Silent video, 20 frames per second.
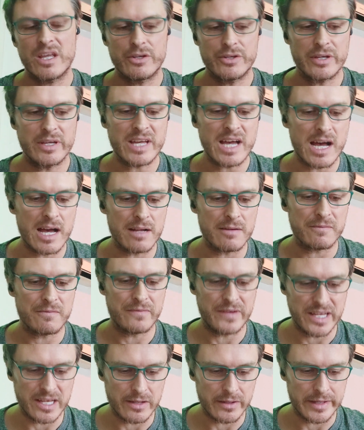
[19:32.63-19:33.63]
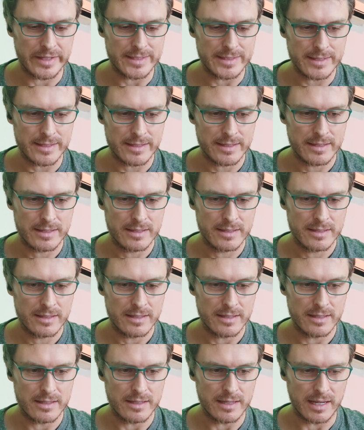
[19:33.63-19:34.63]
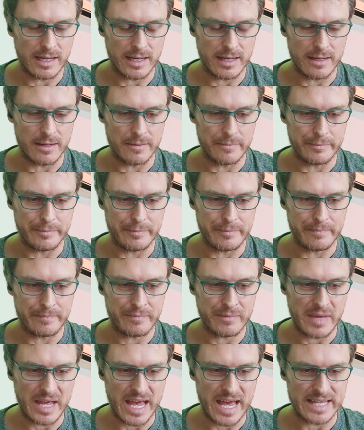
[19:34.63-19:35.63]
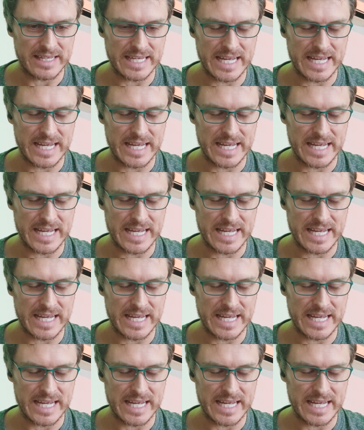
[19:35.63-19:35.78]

you can't feel it. And